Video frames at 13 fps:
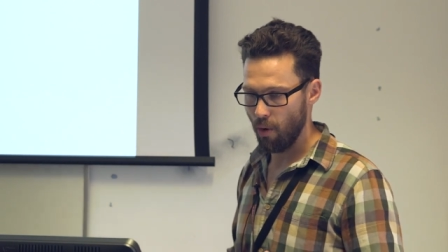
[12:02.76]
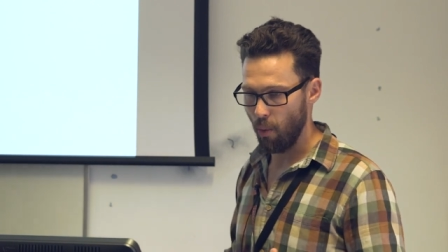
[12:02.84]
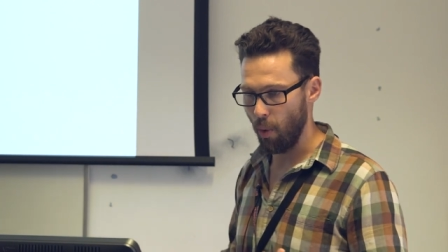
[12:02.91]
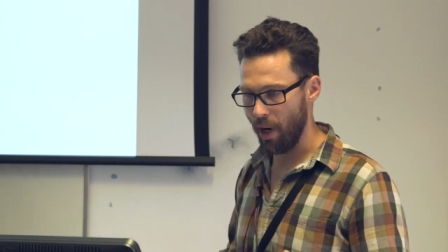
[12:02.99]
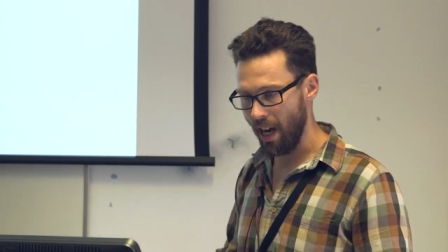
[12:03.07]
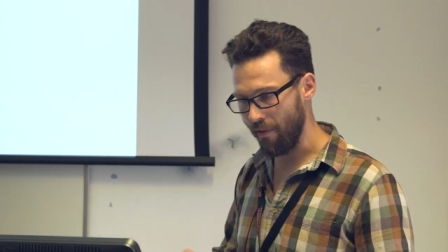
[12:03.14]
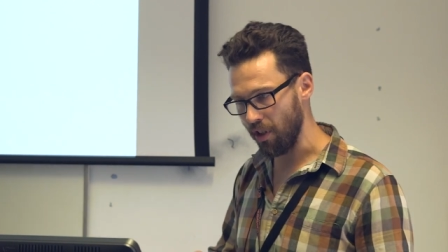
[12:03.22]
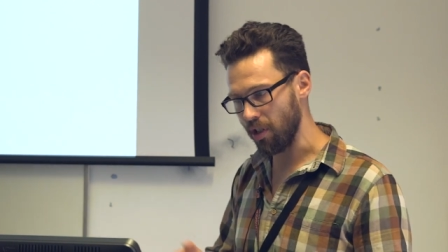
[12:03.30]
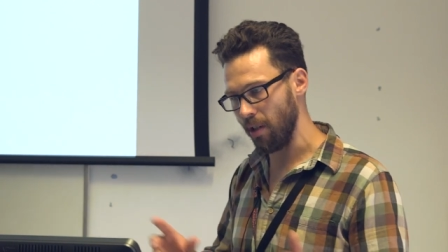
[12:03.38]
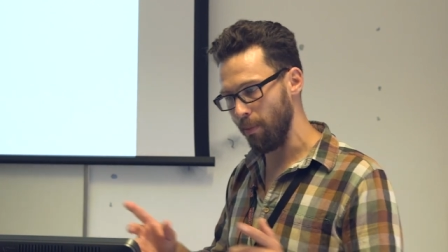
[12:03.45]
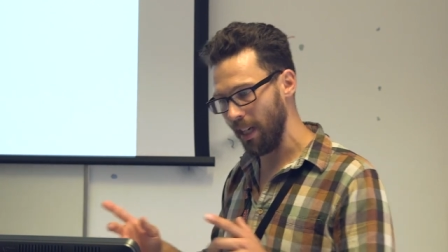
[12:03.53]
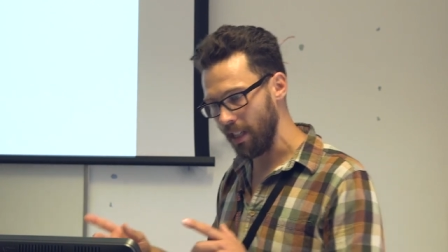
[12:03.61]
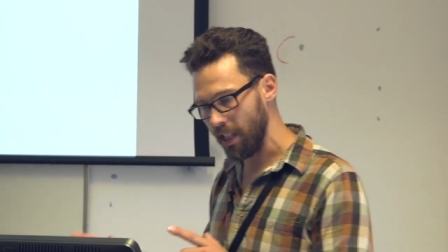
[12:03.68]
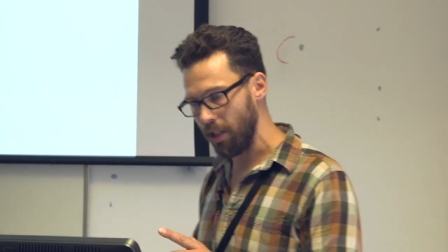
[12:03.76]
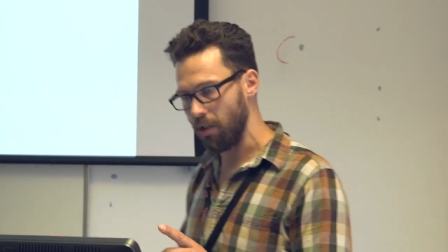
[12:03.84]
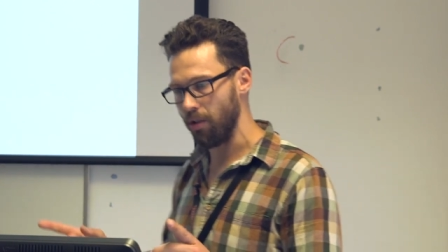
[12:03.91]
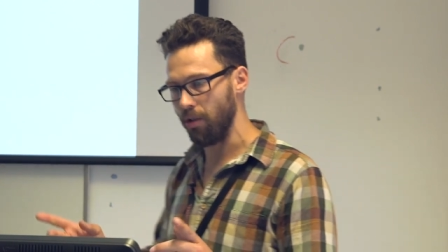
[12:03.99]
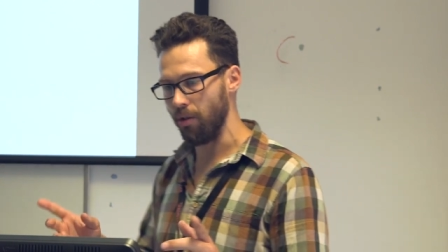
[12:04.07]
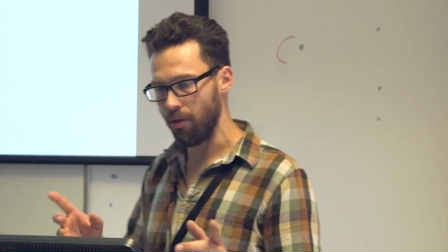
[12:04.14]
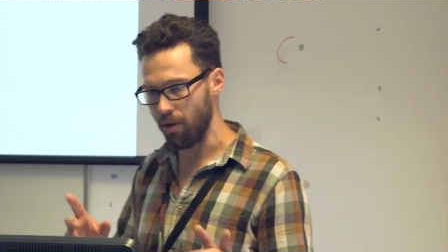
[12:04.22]
we have this ability
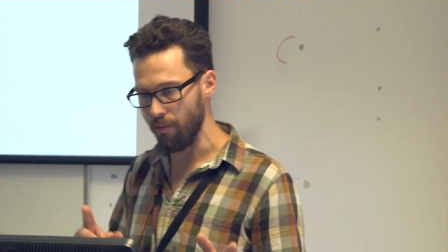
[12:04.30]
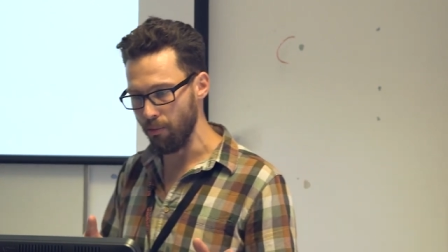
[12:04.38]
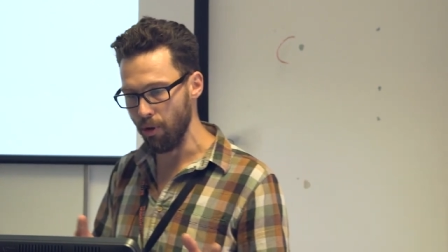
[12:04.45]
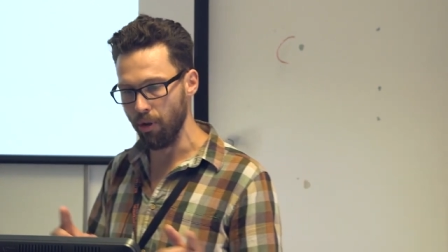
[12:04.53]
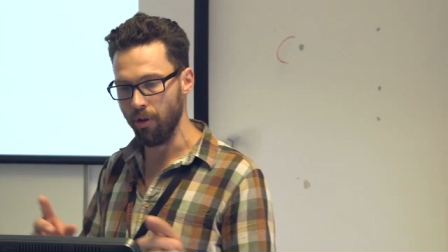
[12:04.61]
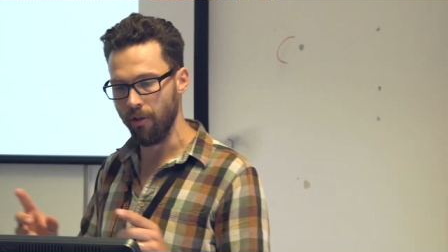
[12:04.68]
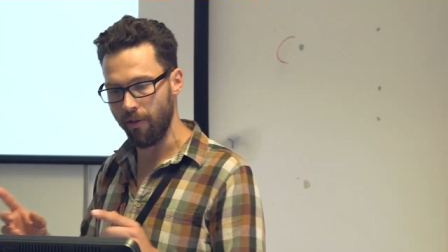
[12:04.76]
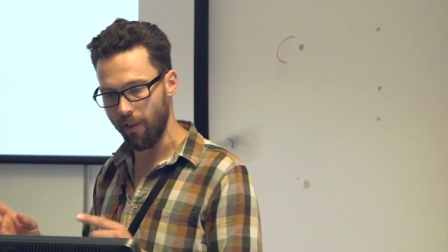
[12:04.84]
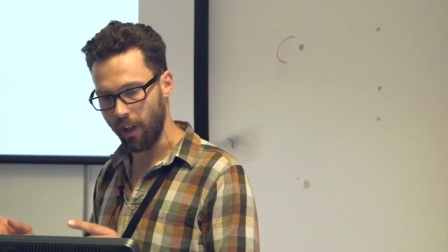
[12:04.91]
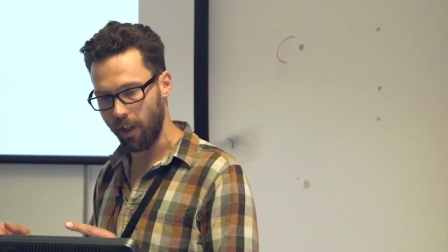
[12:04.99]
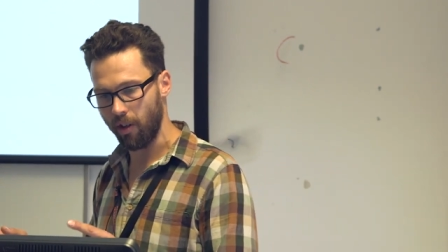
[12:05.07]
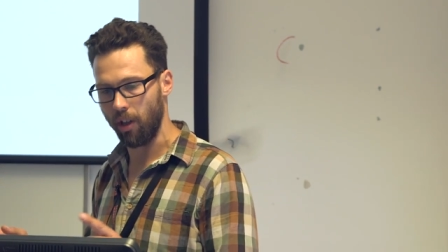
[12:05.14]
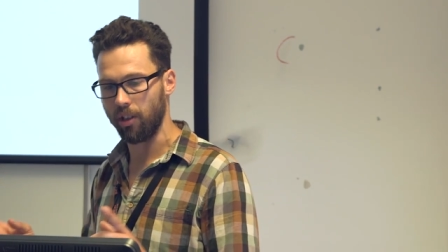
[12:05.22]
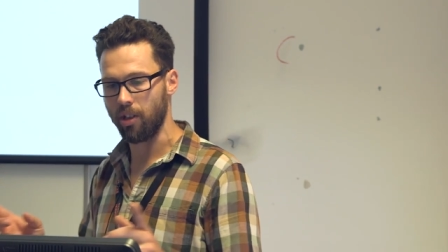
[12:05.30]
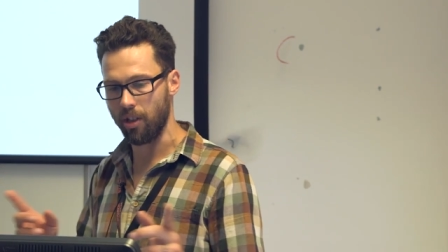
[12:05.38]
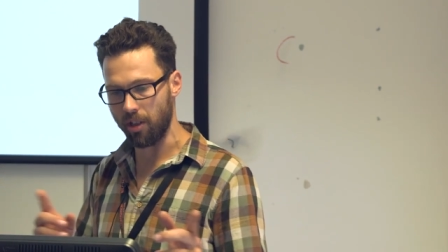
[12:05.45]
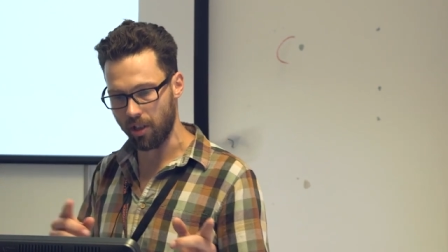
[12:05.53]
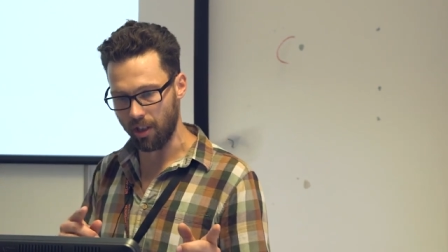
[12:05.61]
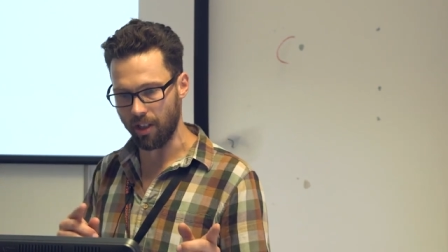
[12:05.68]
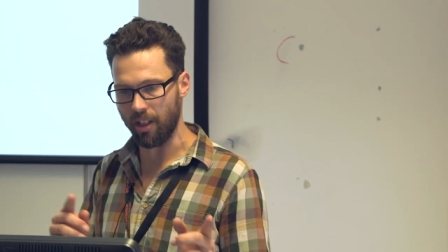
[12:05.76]
to move across
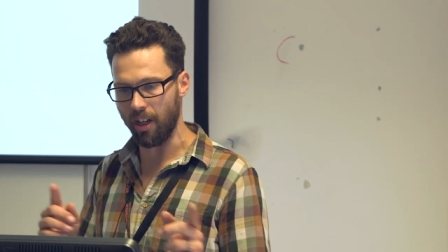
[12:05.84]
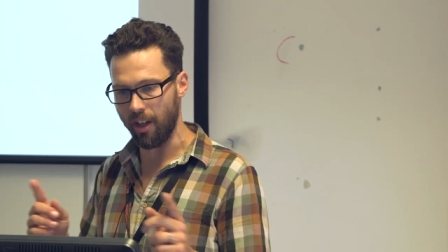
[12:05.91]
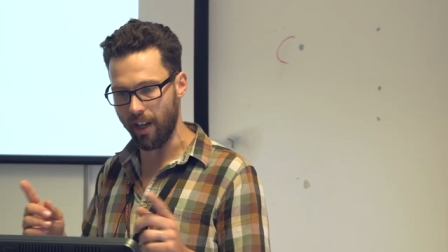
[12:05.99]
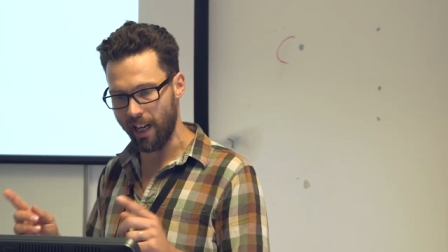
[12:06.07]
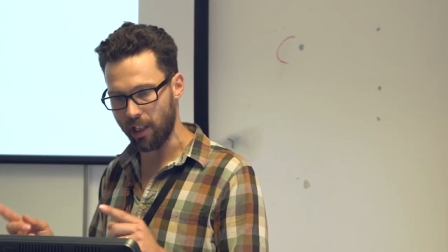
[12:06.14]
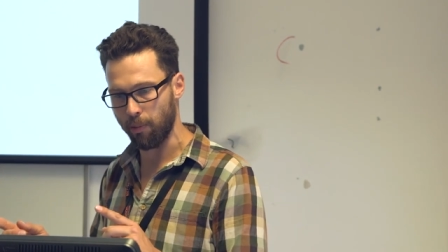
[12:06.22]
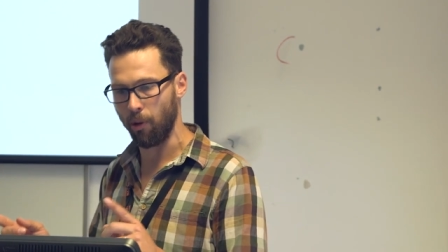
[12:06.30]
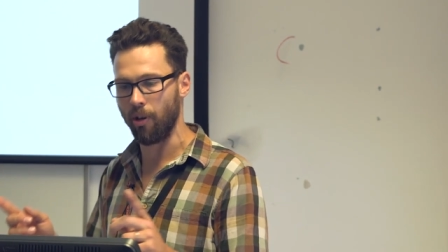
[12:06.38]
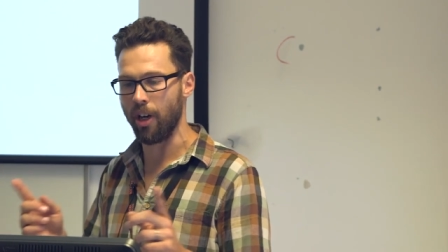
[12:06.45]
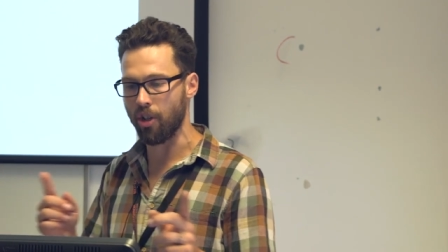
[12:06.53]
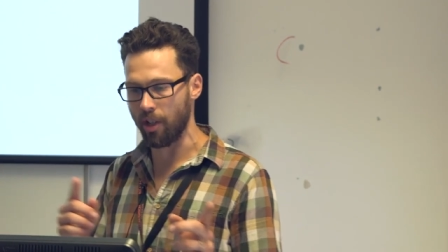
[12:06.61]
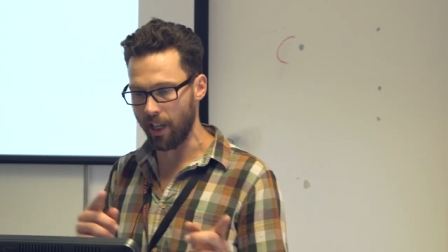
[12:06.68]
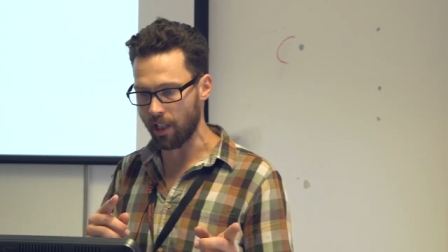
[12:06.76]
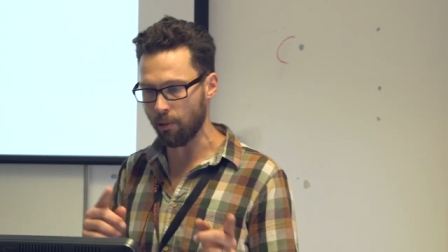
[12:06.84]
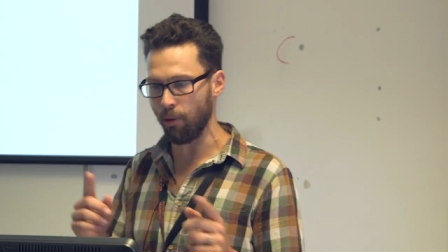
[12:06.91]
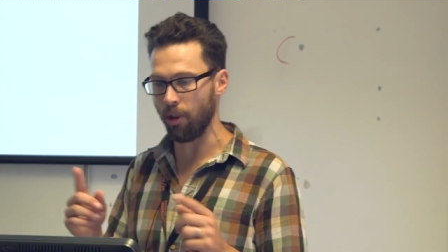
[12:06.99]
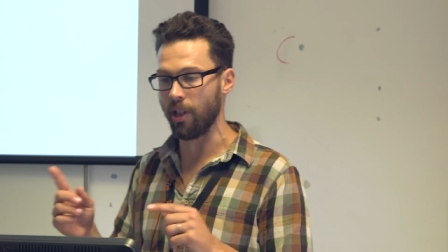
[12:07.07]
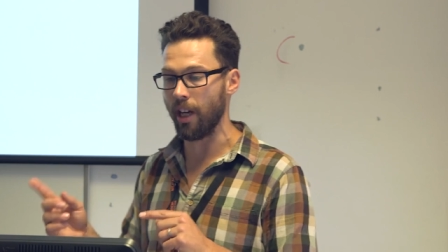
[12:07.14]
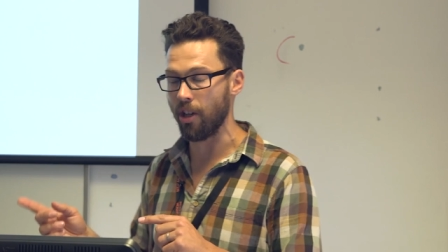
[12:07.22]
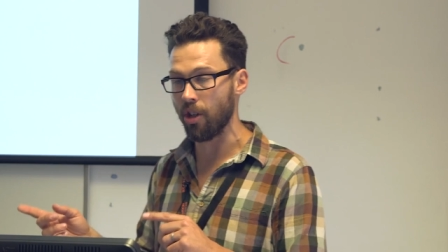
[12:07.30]
this, you know,
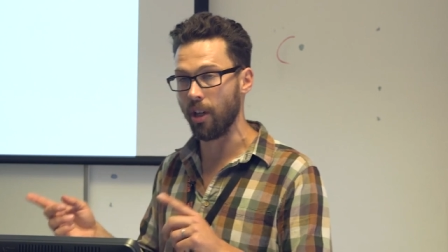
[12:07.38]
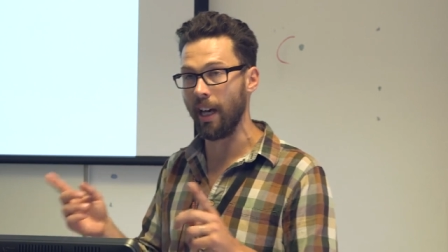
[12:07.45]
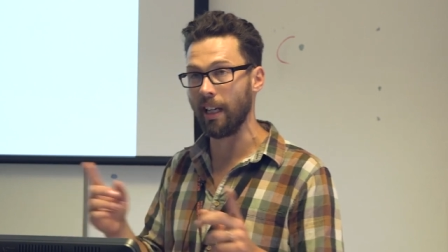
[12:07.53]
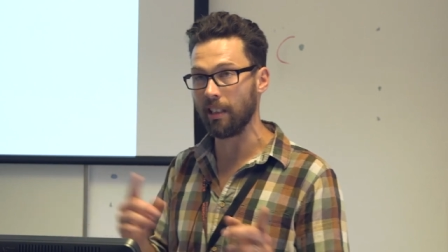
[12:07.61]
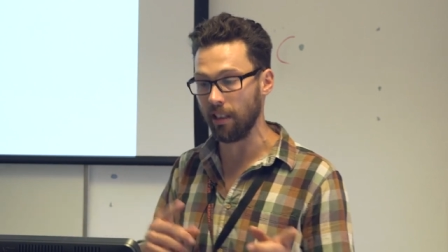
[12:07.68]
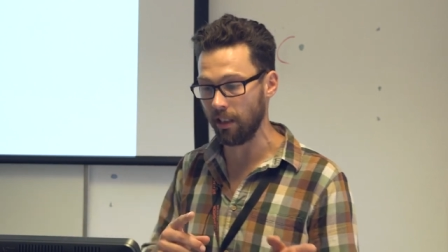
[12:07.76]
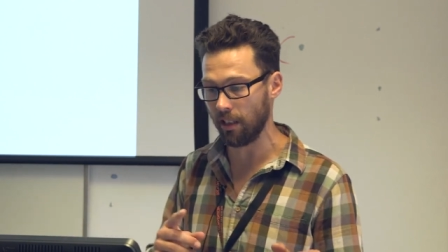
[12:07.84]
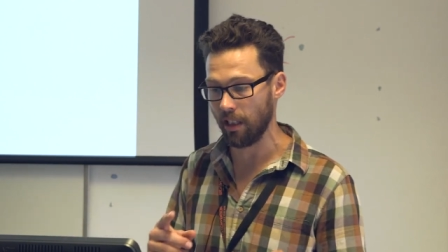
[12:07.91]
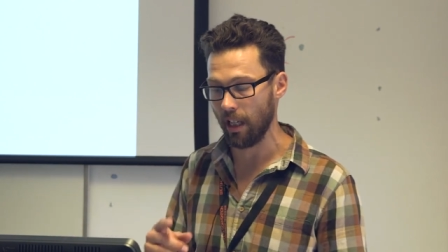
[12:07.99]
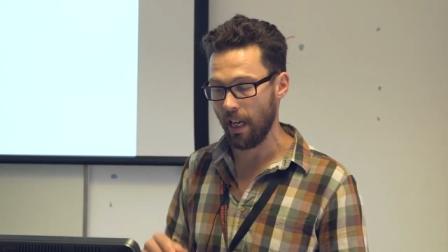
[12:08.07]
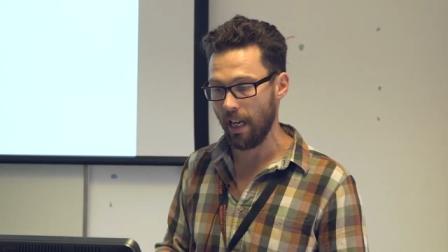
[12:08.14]
exploration-exploitation axis,